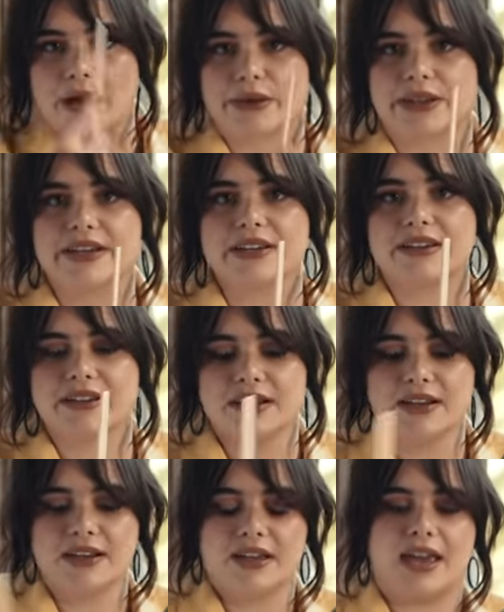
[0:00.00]
cowlick
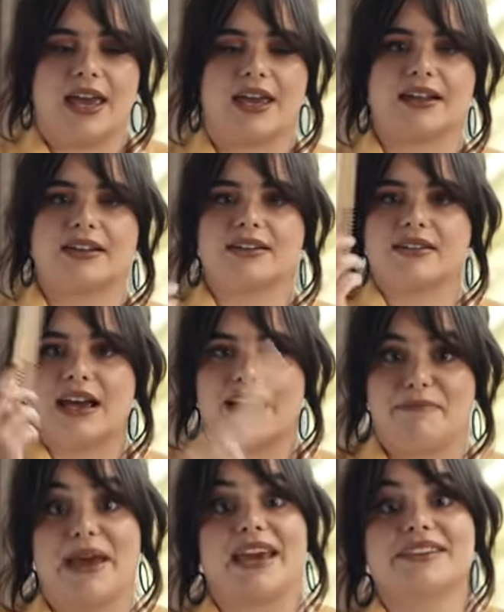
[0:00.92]
and
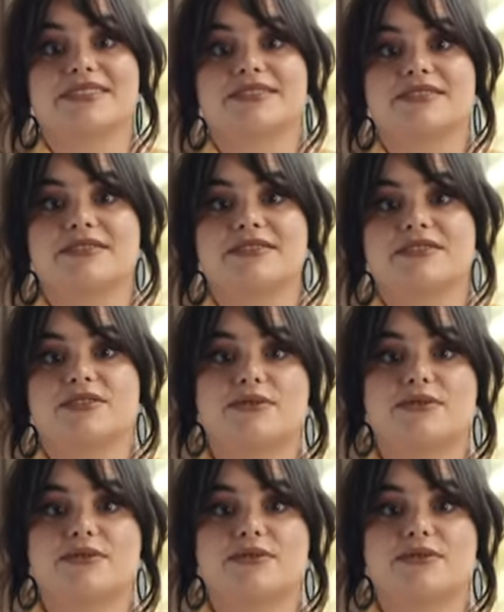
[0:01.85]
I have bangs.